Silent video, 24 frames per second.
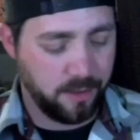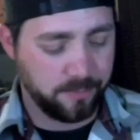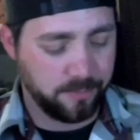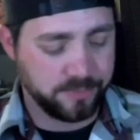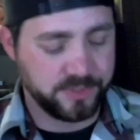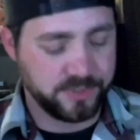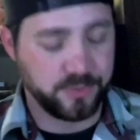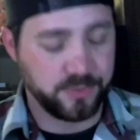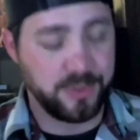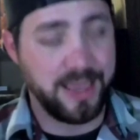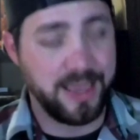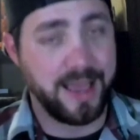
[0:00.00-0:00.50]

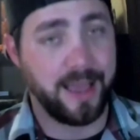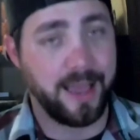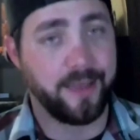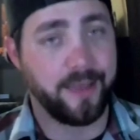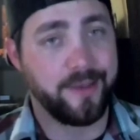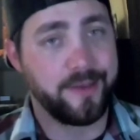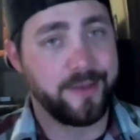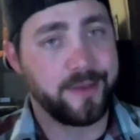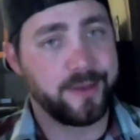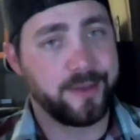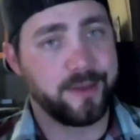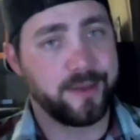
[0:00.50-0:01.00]
So yeah,
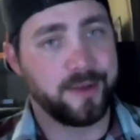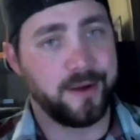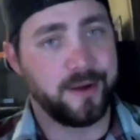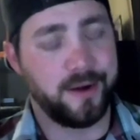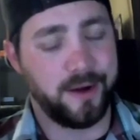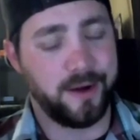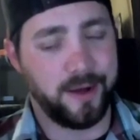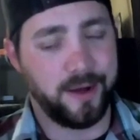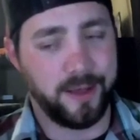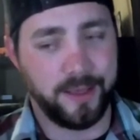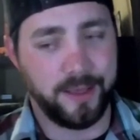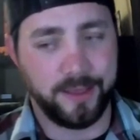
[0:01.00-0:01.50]

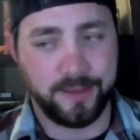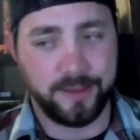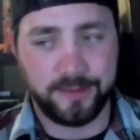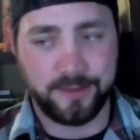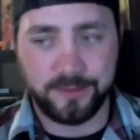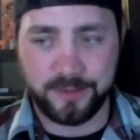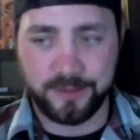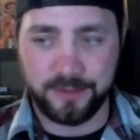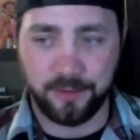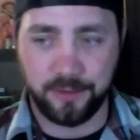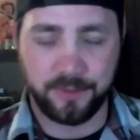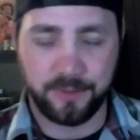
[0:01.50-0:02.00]

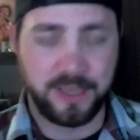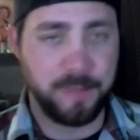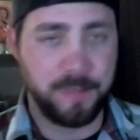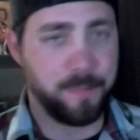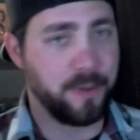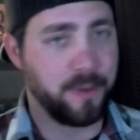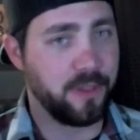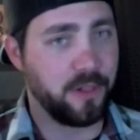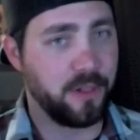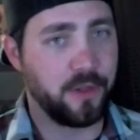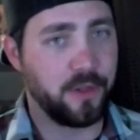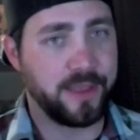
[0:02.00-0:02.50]
you know, keep
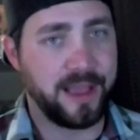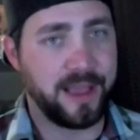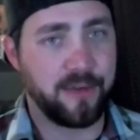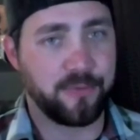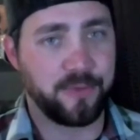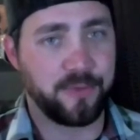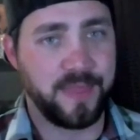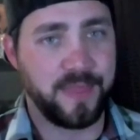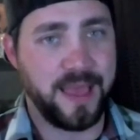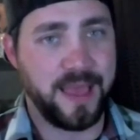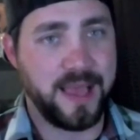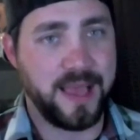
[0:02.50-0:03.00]
on the lookout
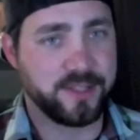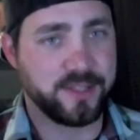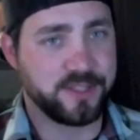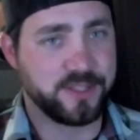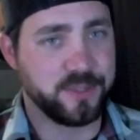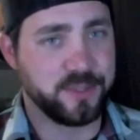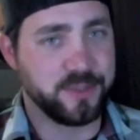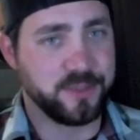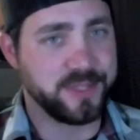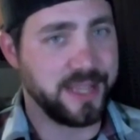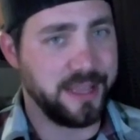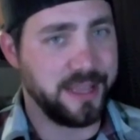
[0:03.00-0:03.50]
for that. As
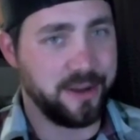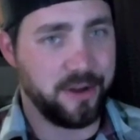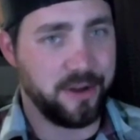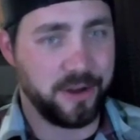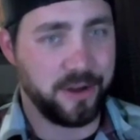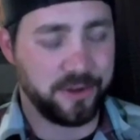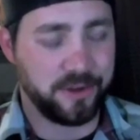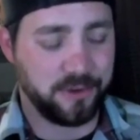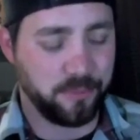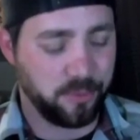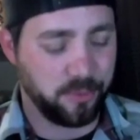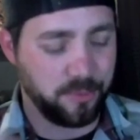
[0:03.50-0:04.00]
soon as I hit
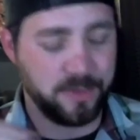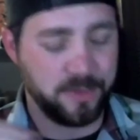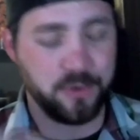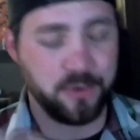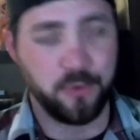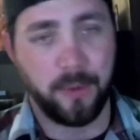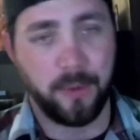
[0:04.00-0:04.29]
100, we're going to be doing a